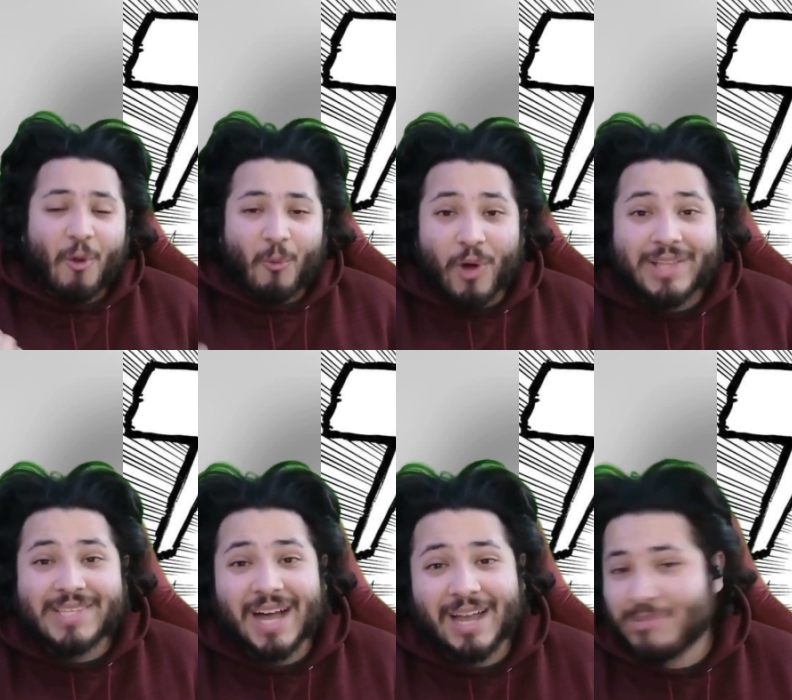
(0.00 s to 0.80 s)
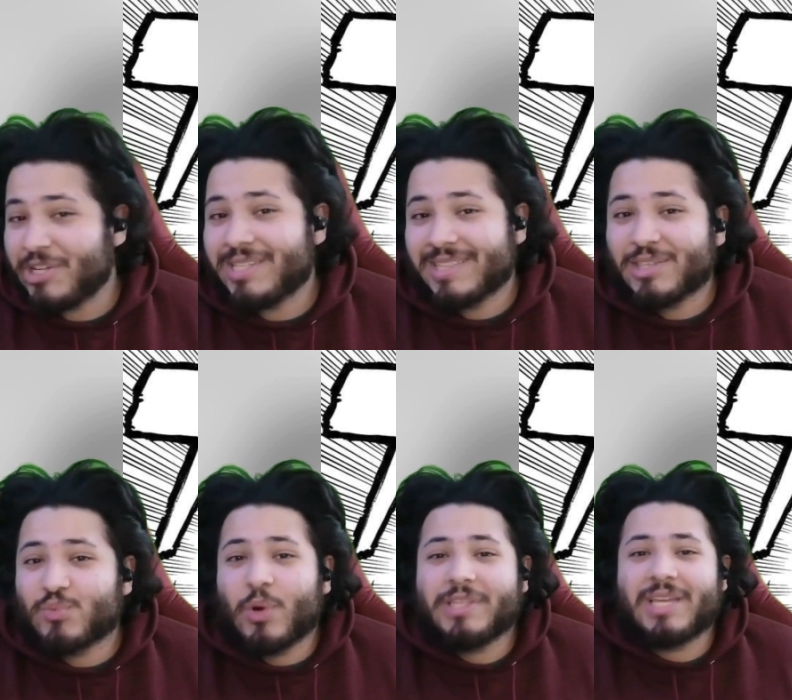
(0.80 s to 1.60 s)
One time, she did
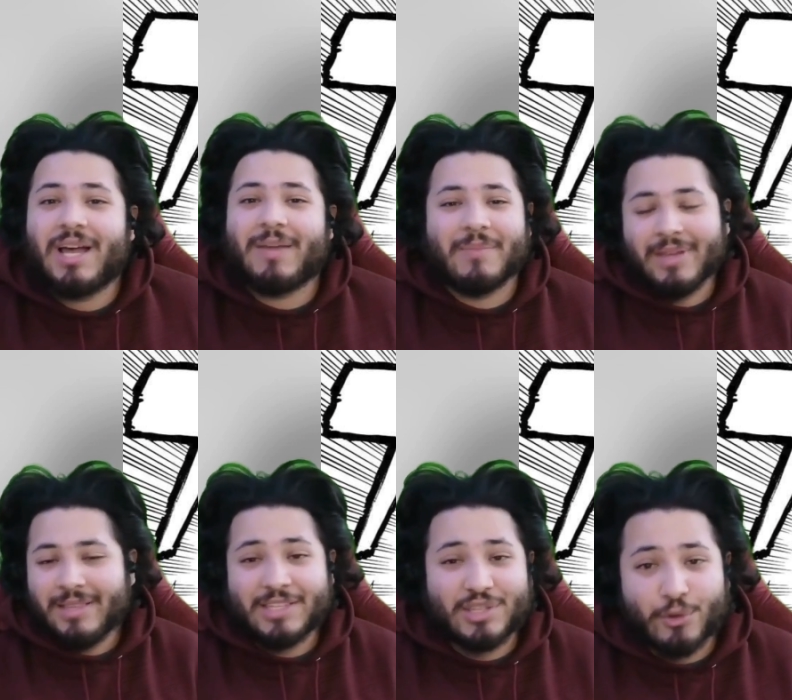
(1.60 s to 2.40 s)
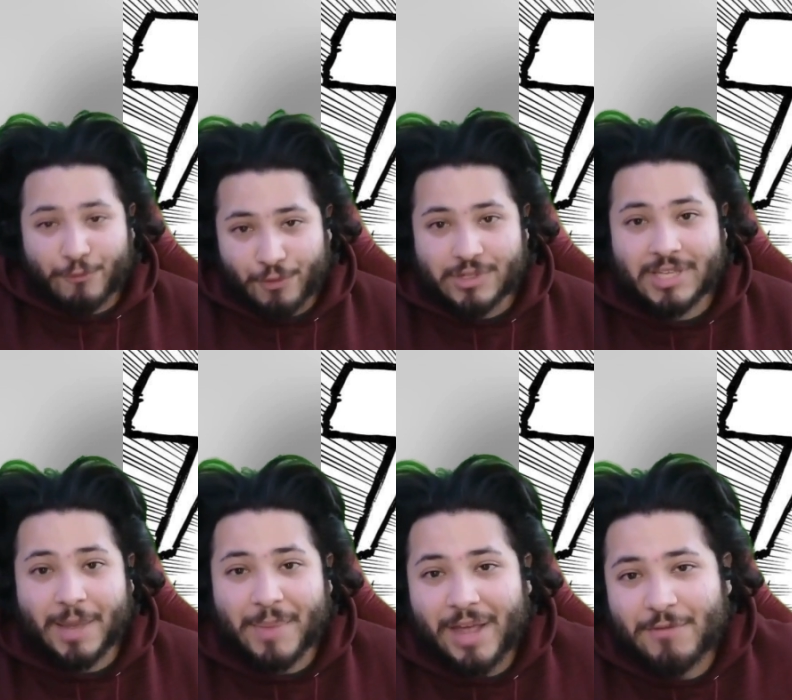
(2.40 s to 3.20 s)
this one time. This is her first
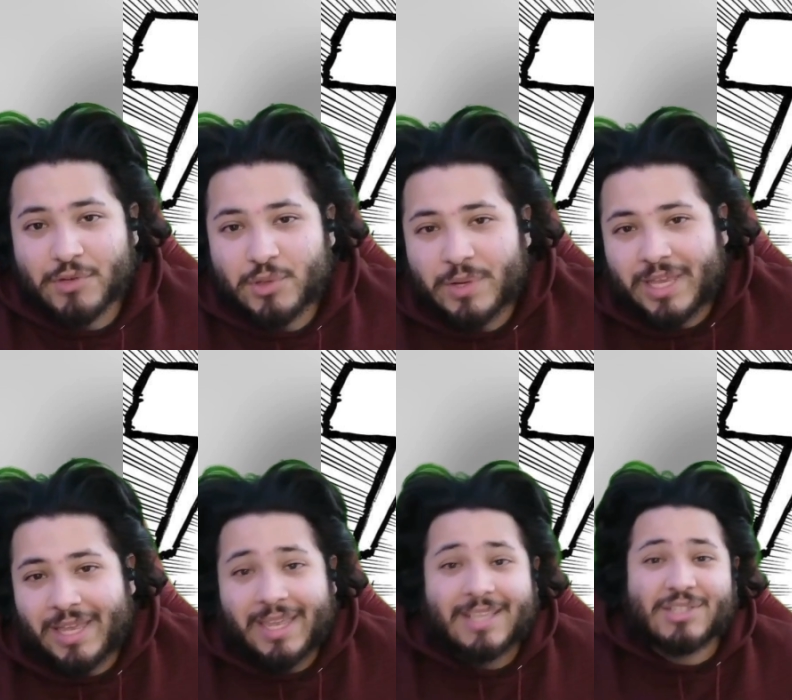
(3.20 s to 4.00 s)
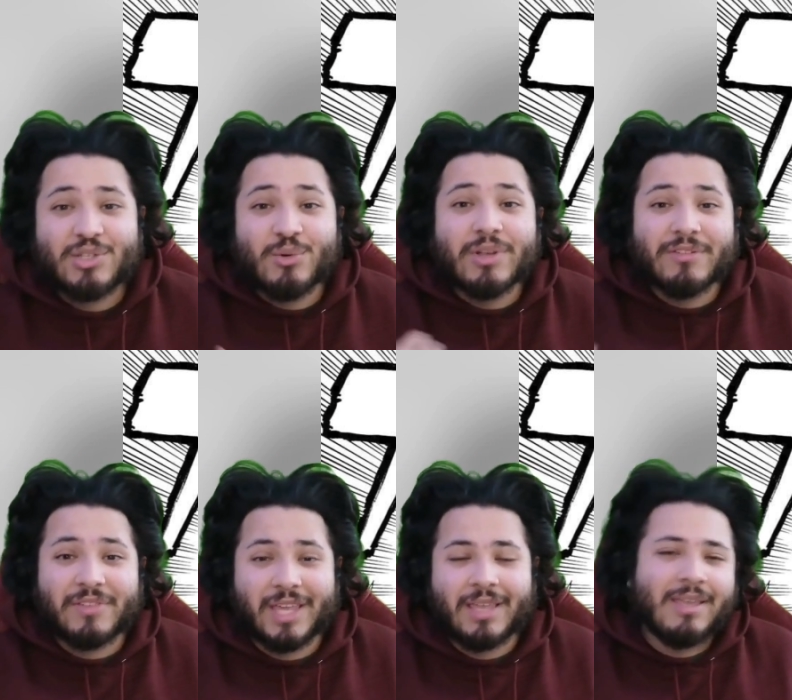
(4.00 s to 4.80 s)
time ever doing it
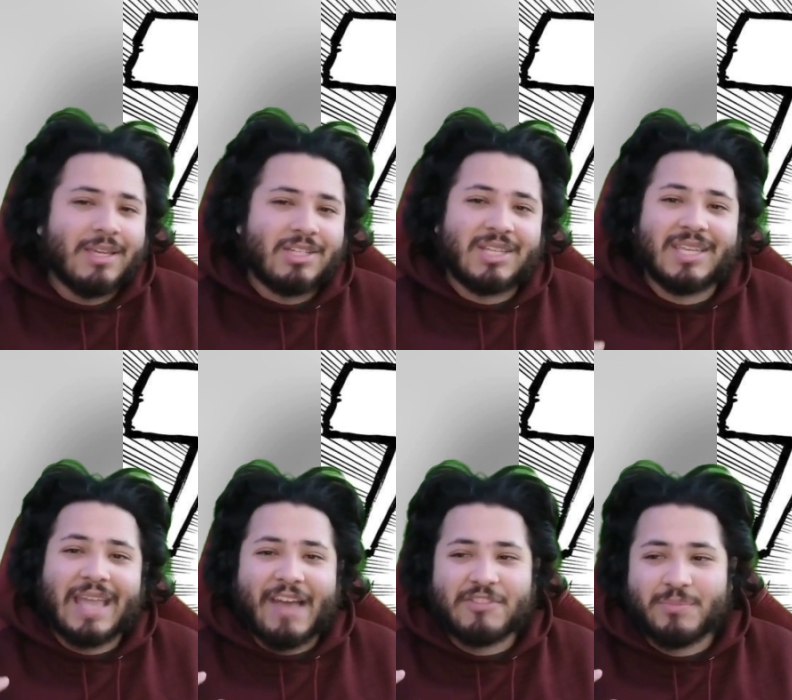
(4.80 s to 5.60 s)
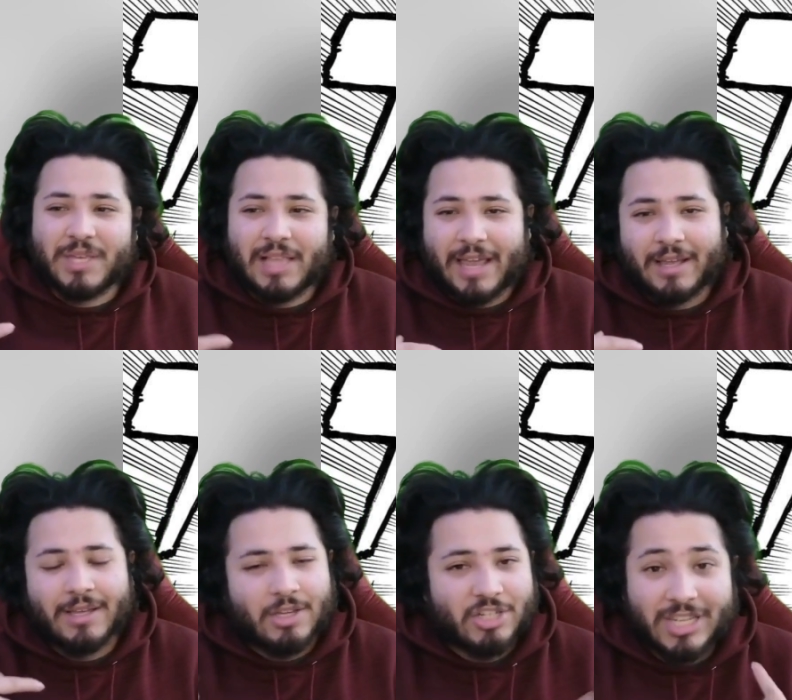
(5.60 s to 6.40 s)
intuitively. She didn't have to be like,
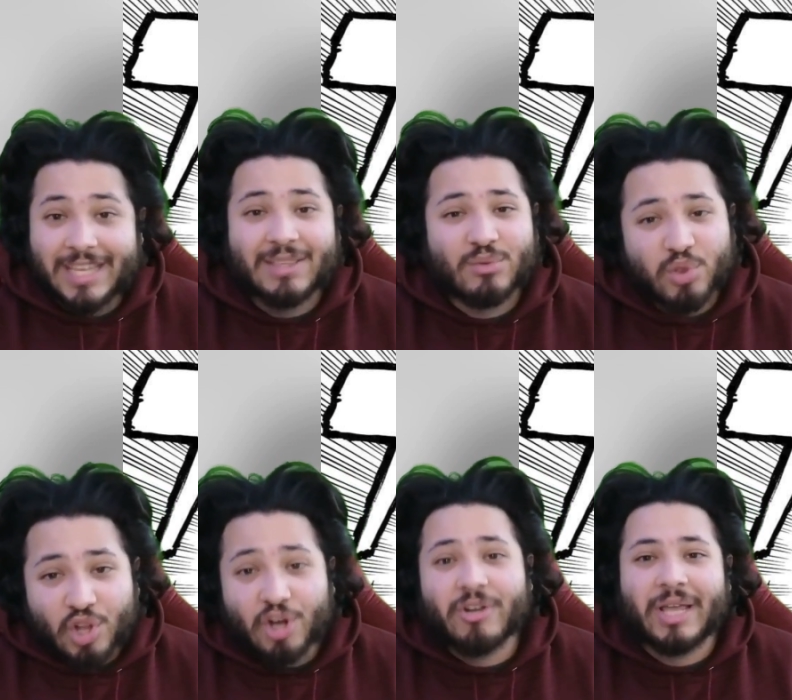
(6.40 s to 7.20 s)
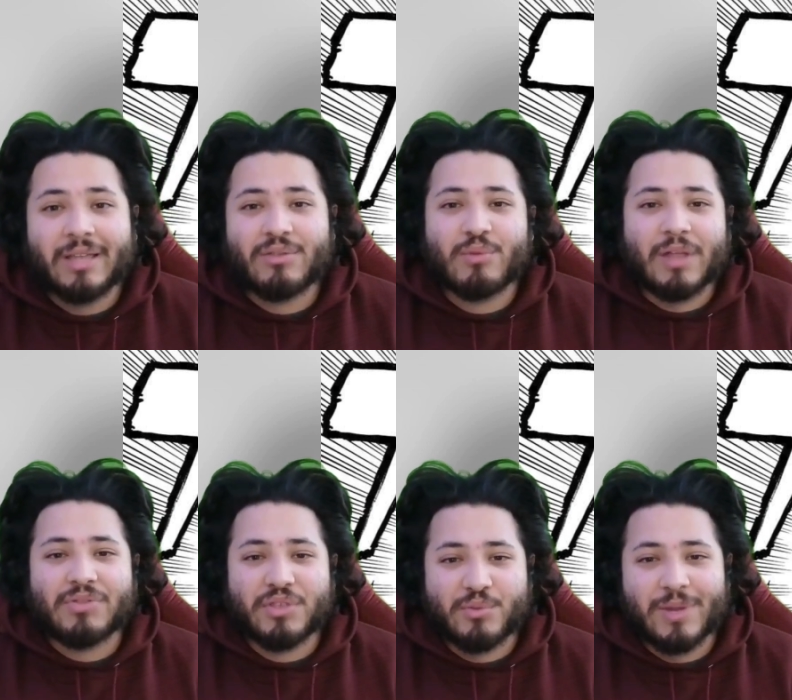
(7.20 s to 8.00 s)
she didn't learn it
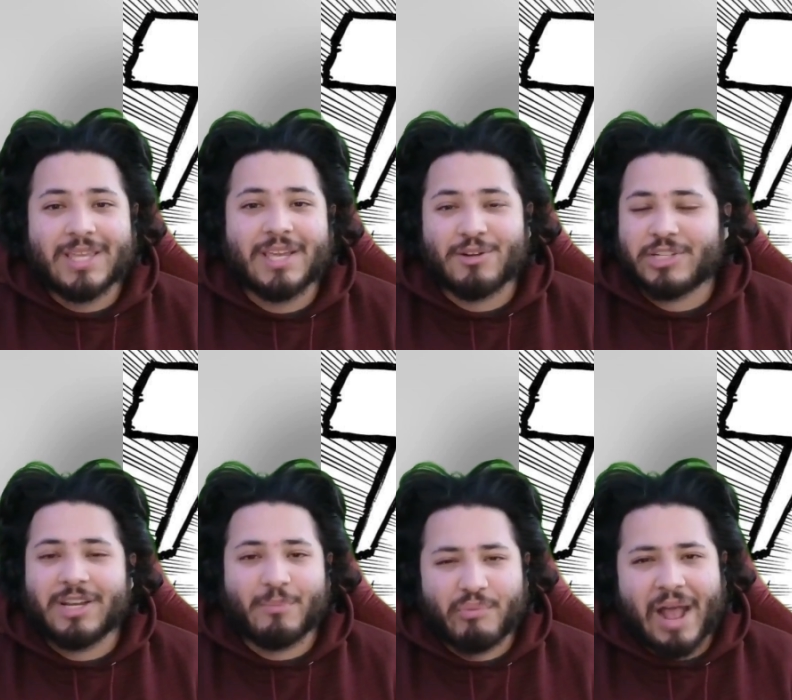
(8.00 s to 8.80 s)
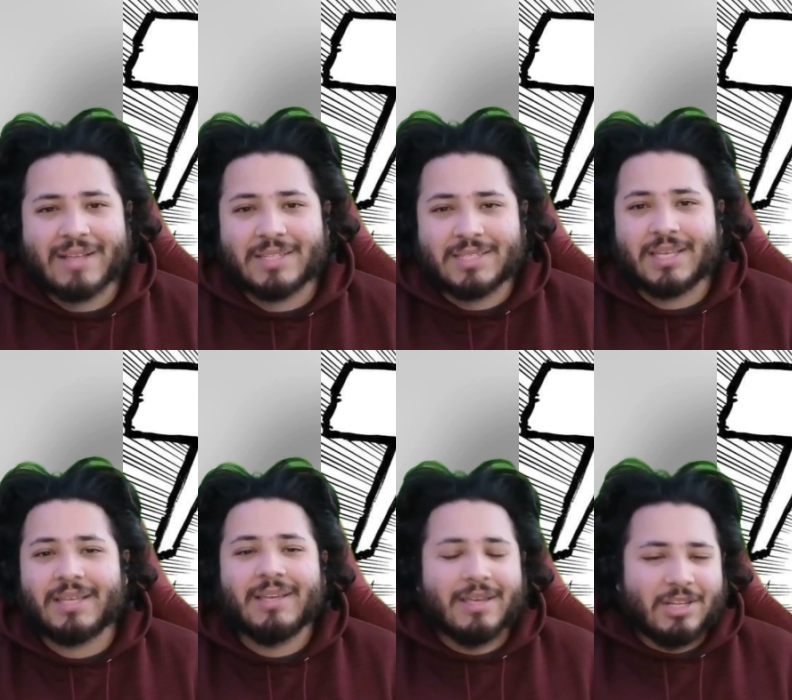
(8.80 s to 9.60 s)
throughout the 3 years. She didn't practice
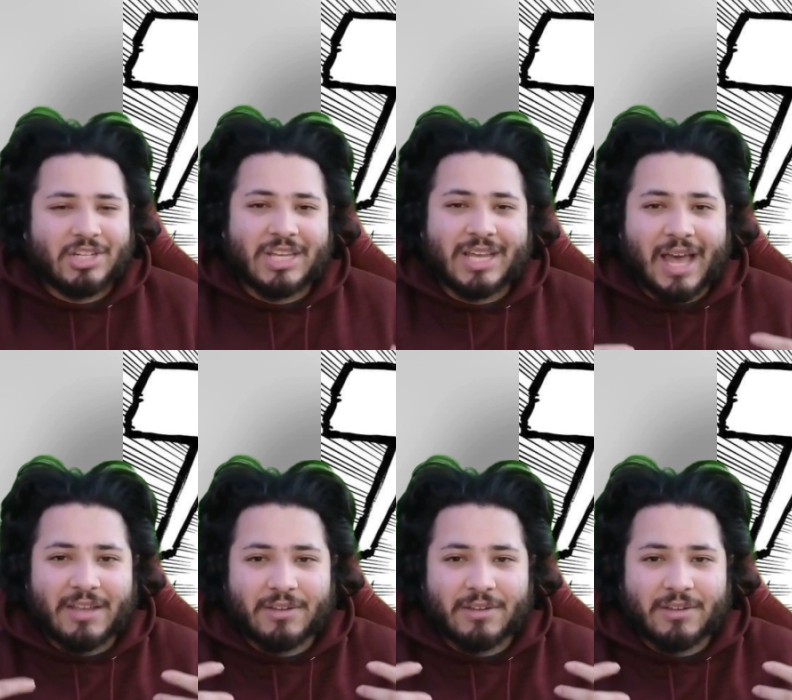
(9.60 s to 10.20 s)
it. She kind